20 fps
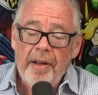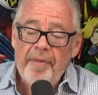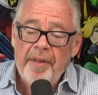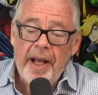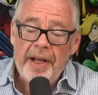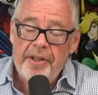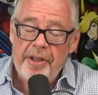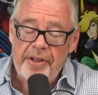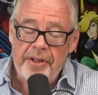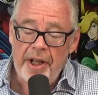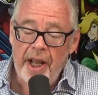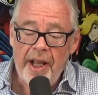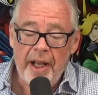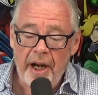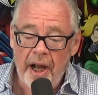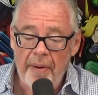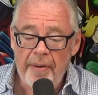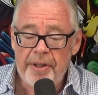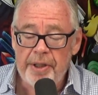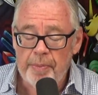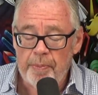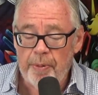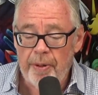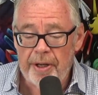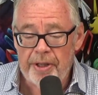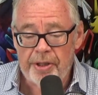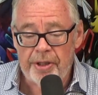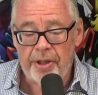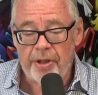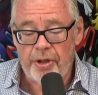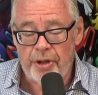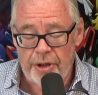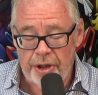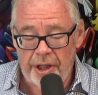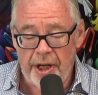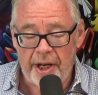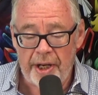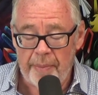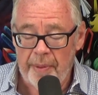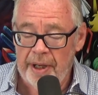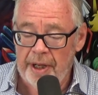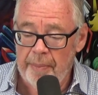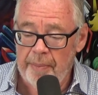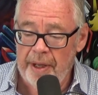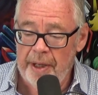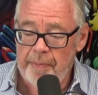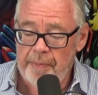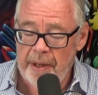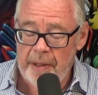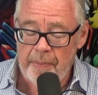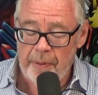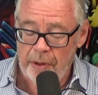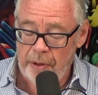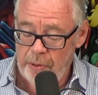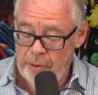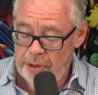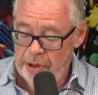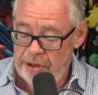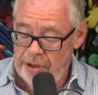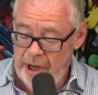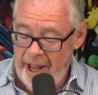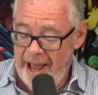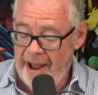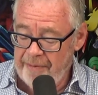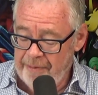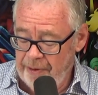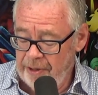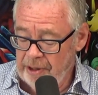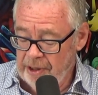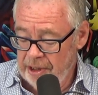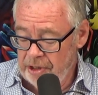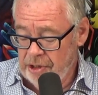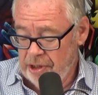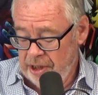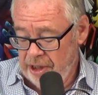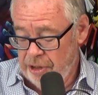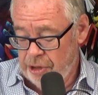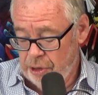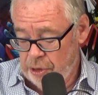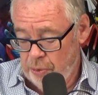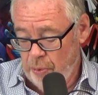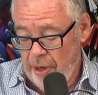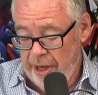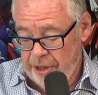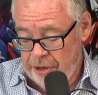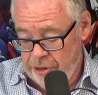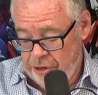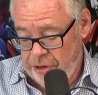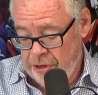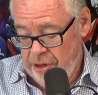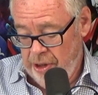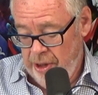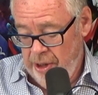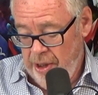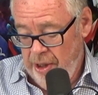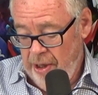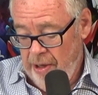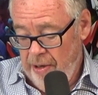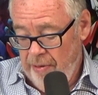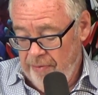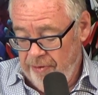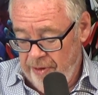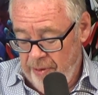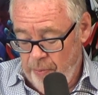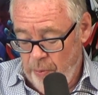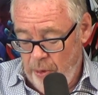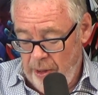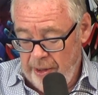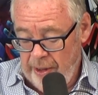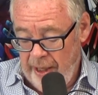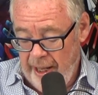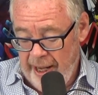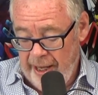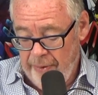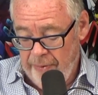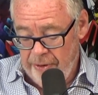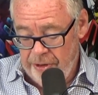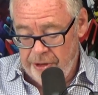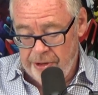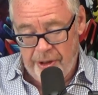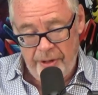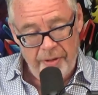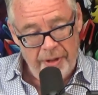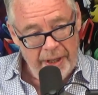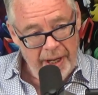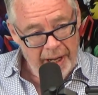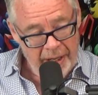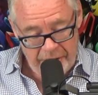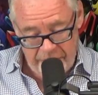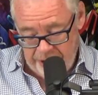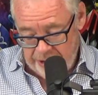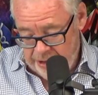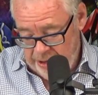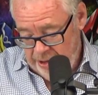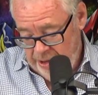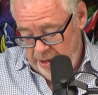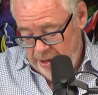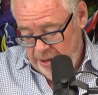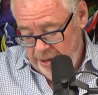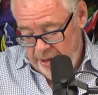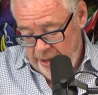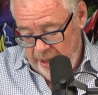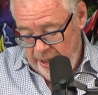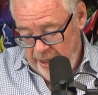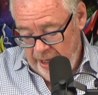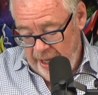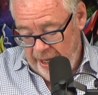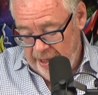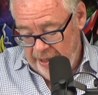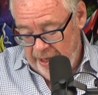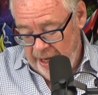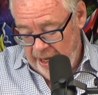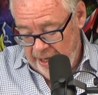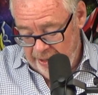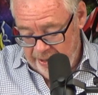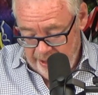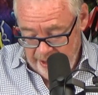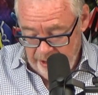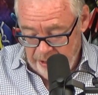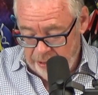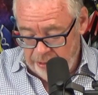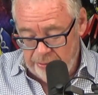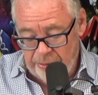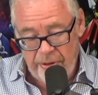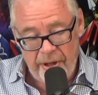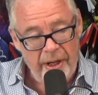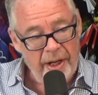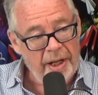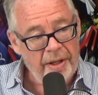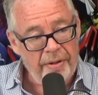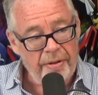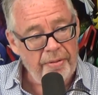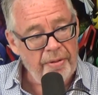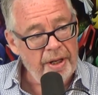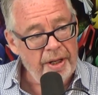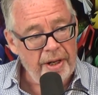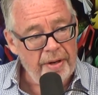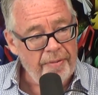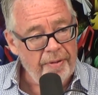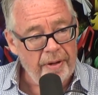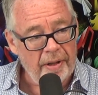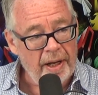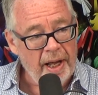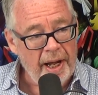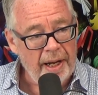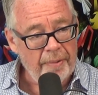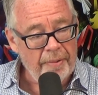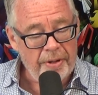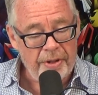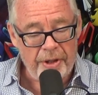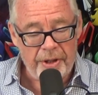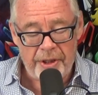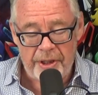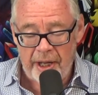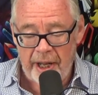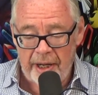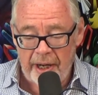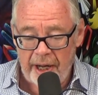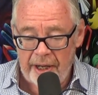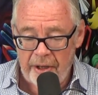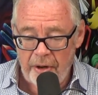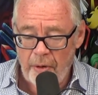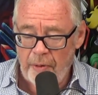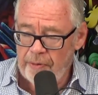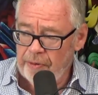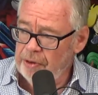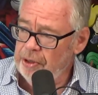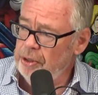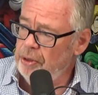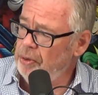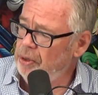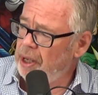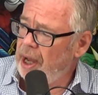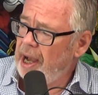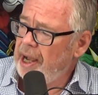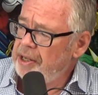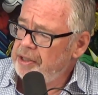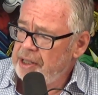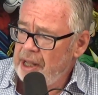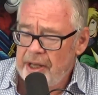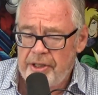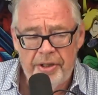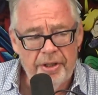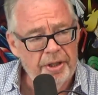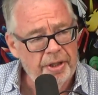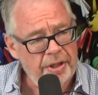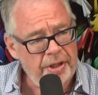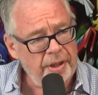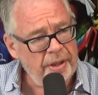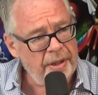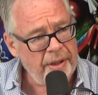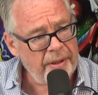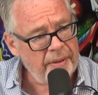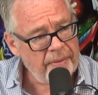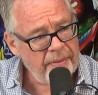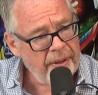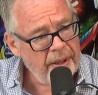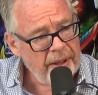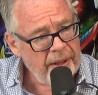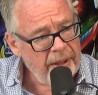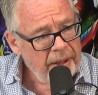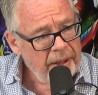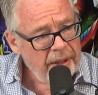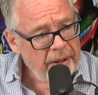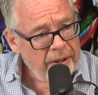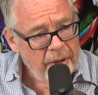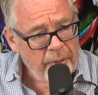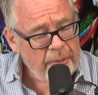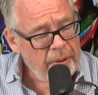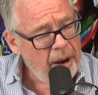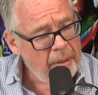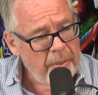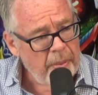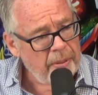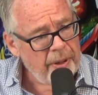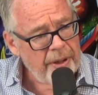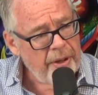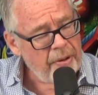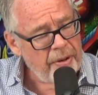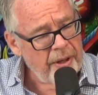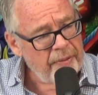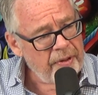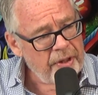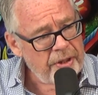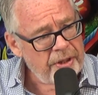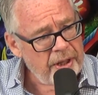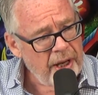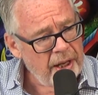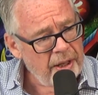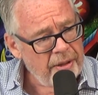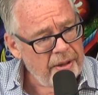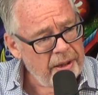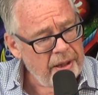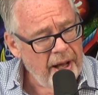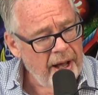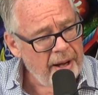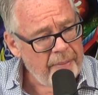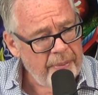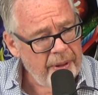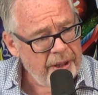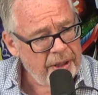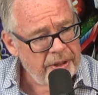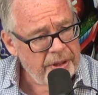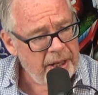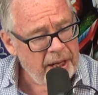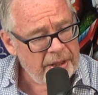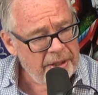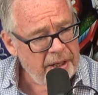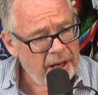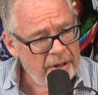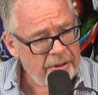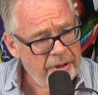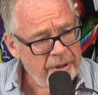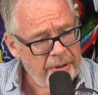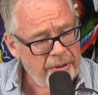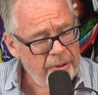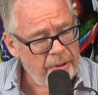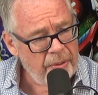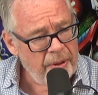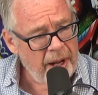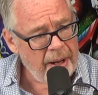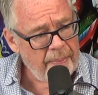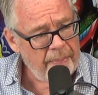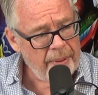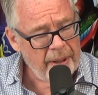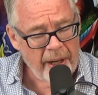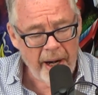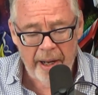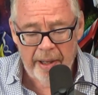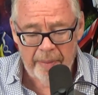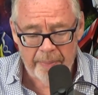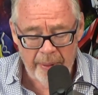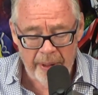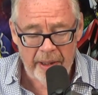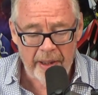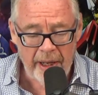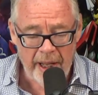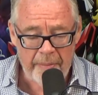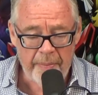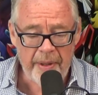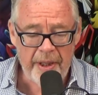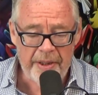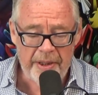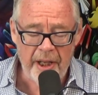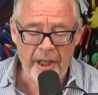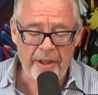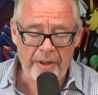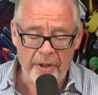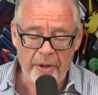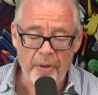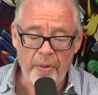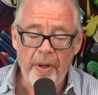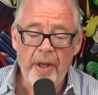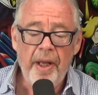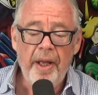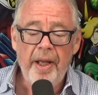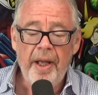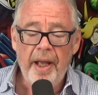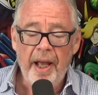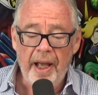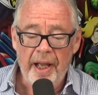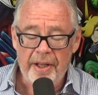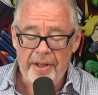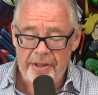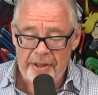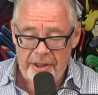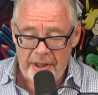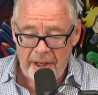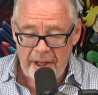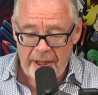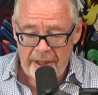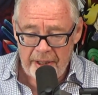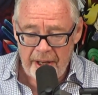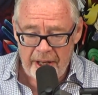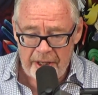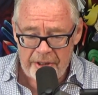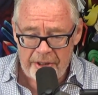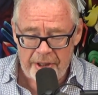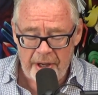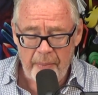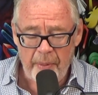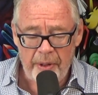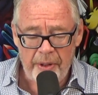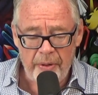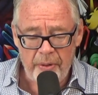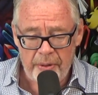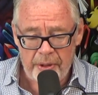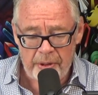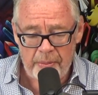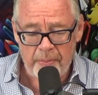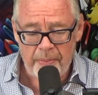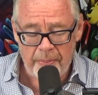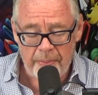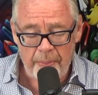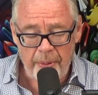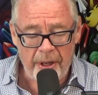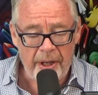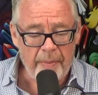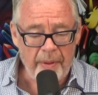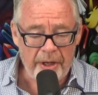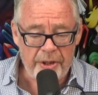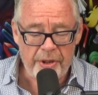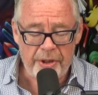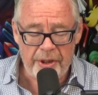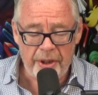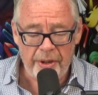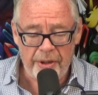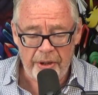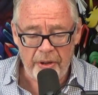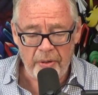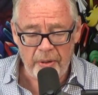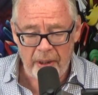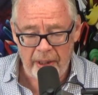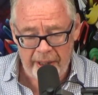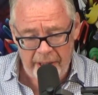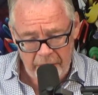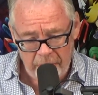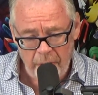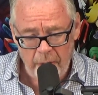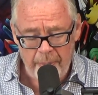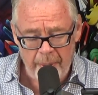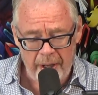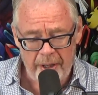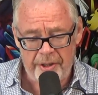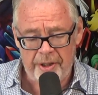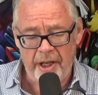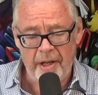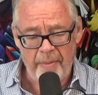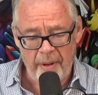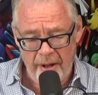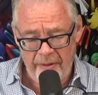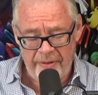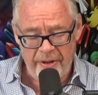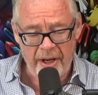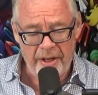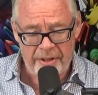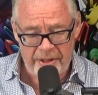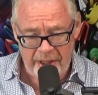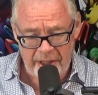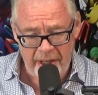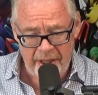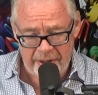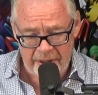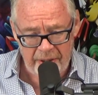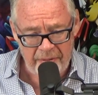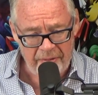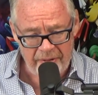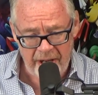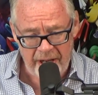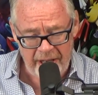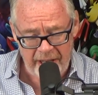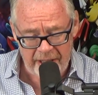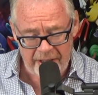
of that to say, it always impressed the shit out of me to meet people who could effortlessly switch from one language to the next, and in three different languages. And I know for you guys, that's just a you probably don't give it a second thought because that's how you grew up. But let me tell you, as someone who is pretty much still unilingual, parce que mon français est une vraie